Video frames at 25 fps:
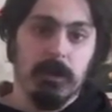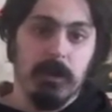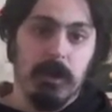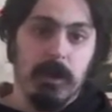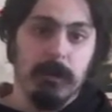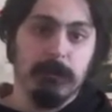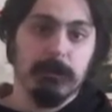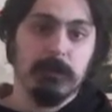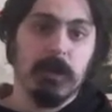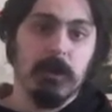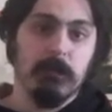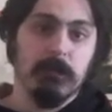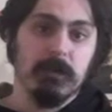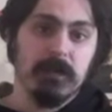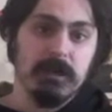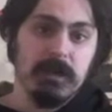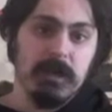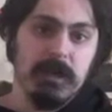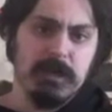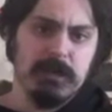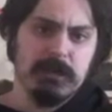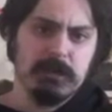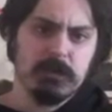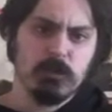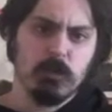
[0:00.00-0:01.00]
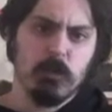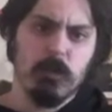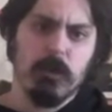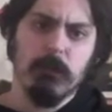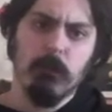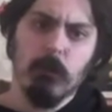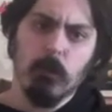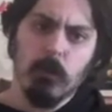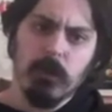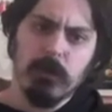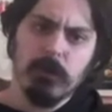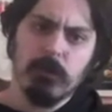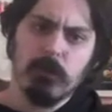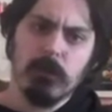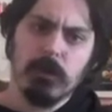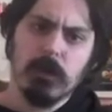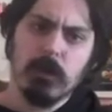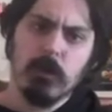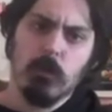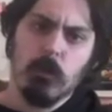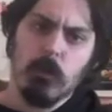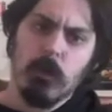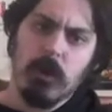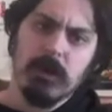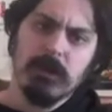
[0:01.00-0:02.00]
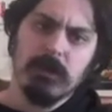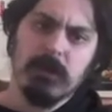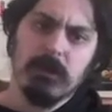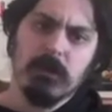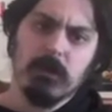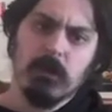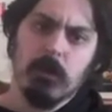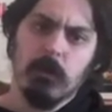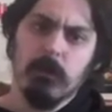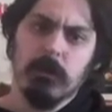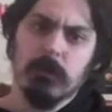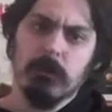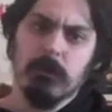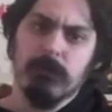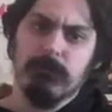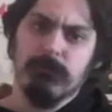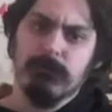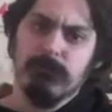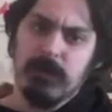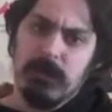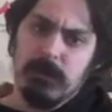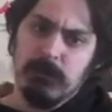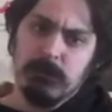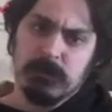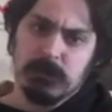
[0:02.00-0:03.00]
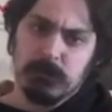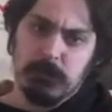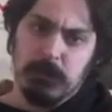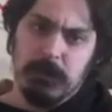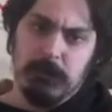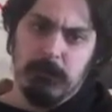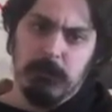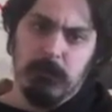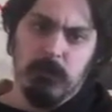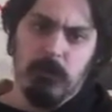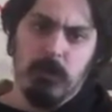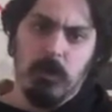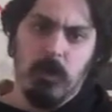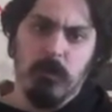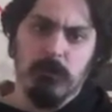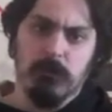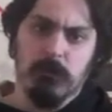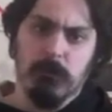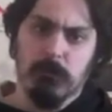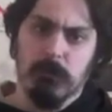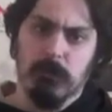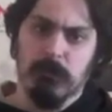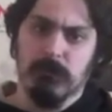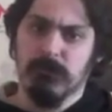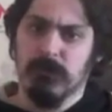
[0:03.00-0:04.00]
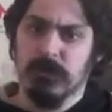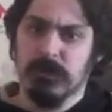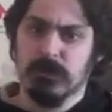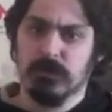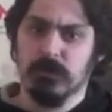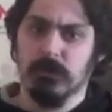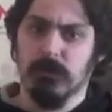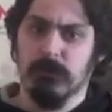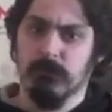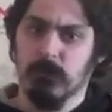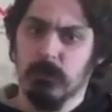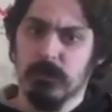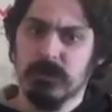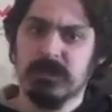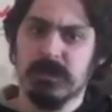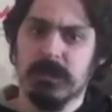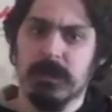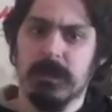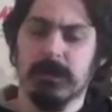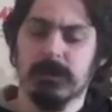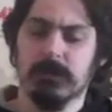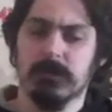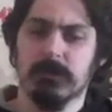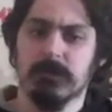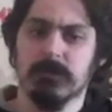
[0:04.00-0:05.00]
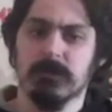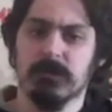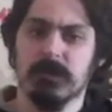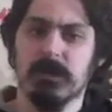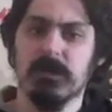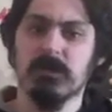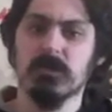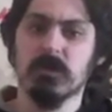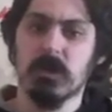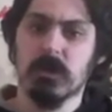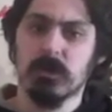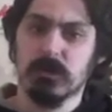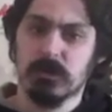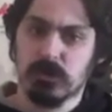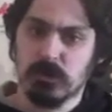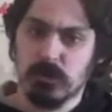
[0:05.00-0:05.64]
An upcoming case where I'm wondering why they're going with famous people over professional voice actors is